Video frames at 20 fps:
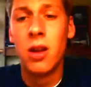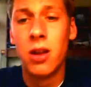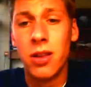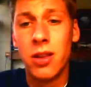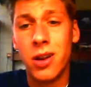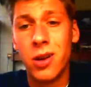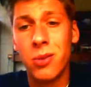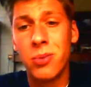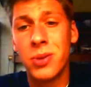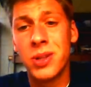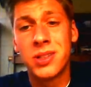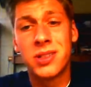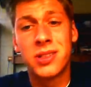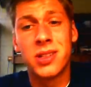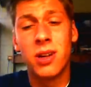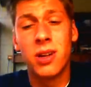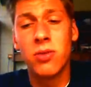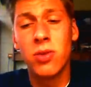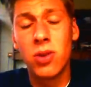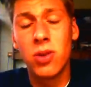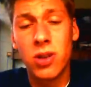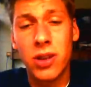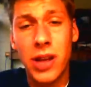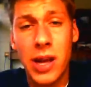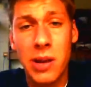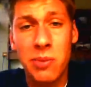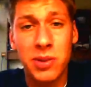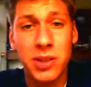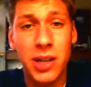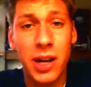There have been several
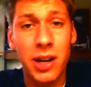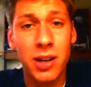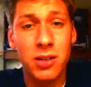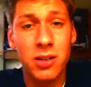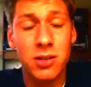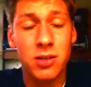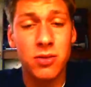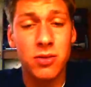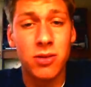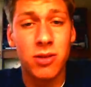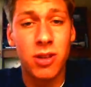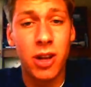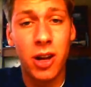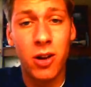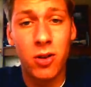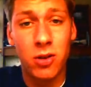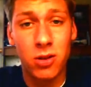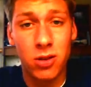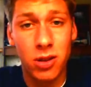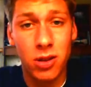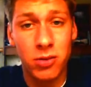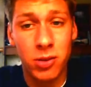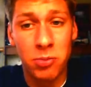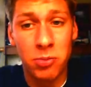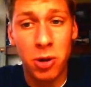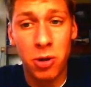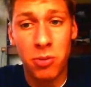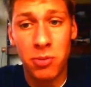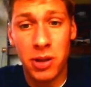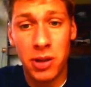claimed sightings of dead or living
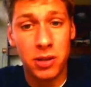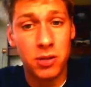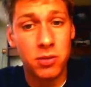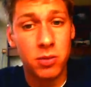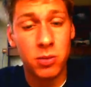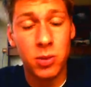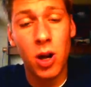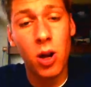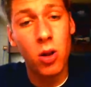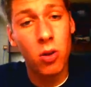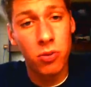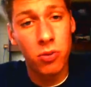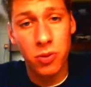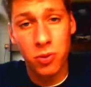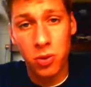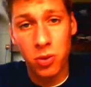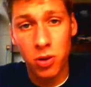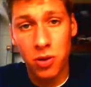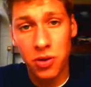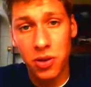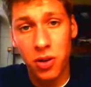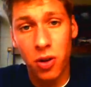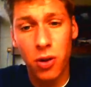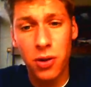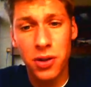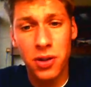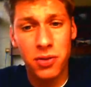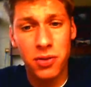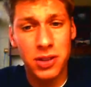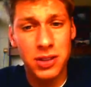mermaids from all over the world,
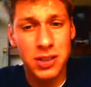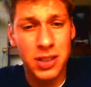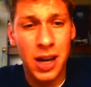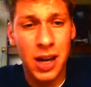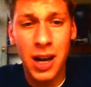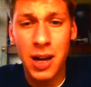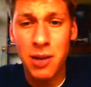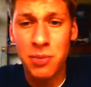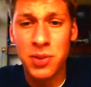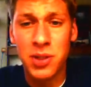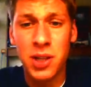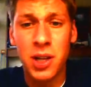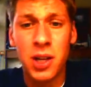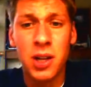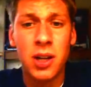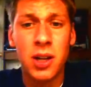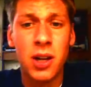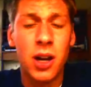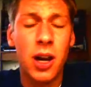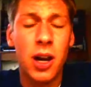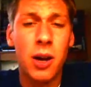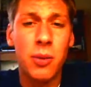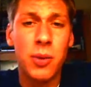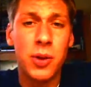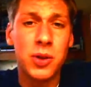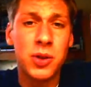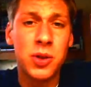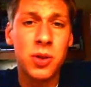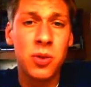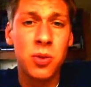all different times.
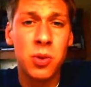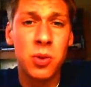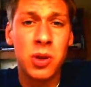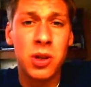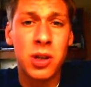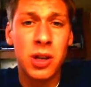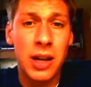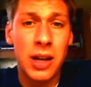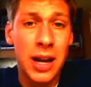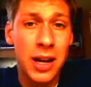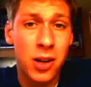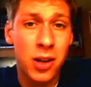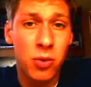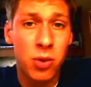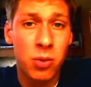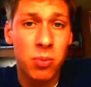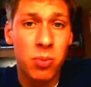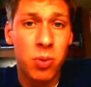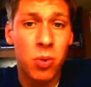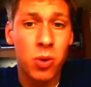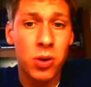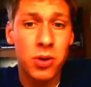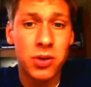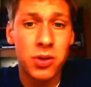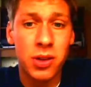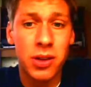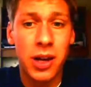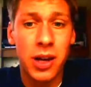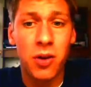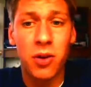There's 2 Canadian
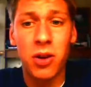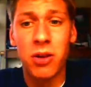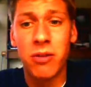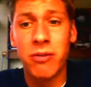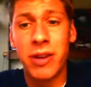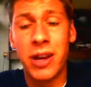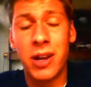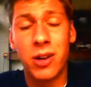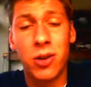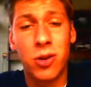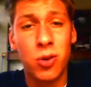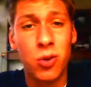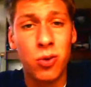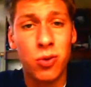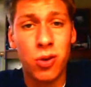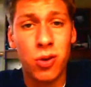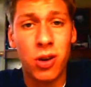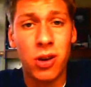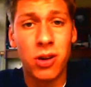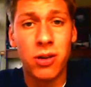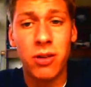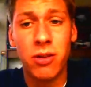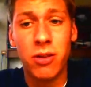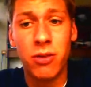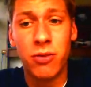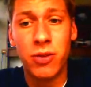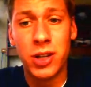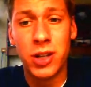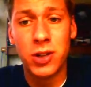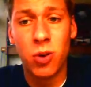reports in the area of Vancouver and
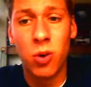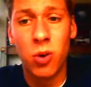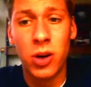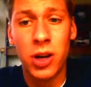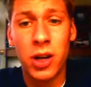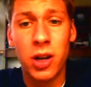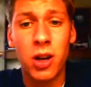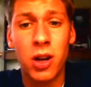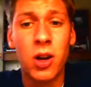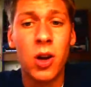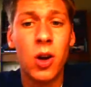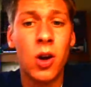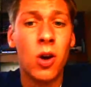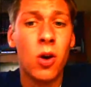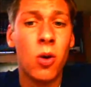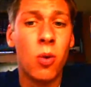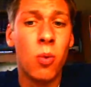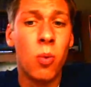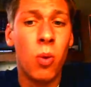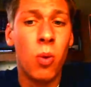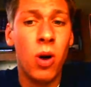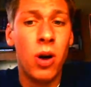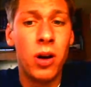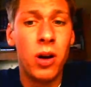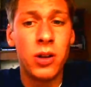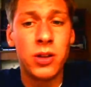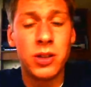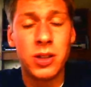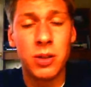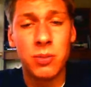Victoria.
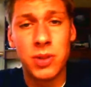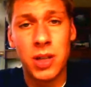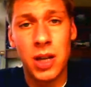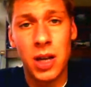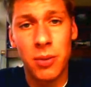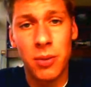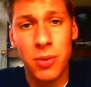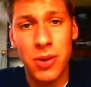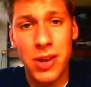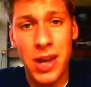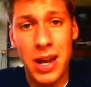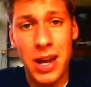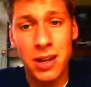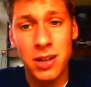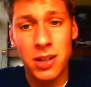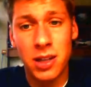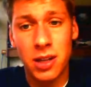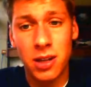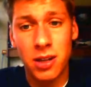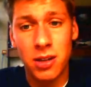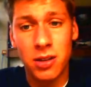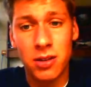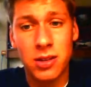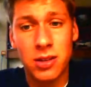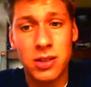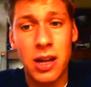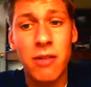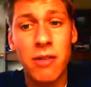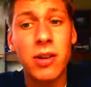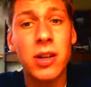One sometime in the
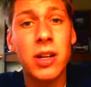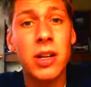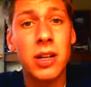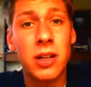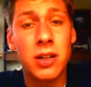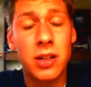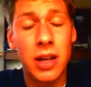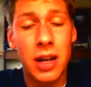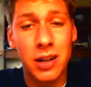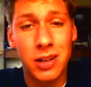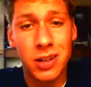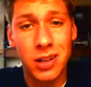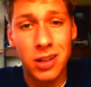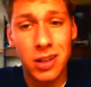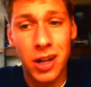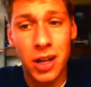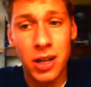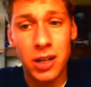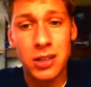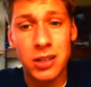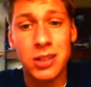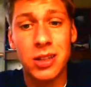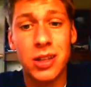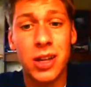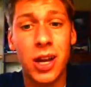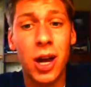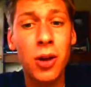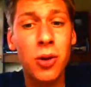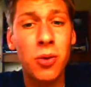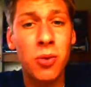1870 to 1890s, and
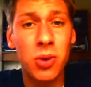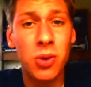the other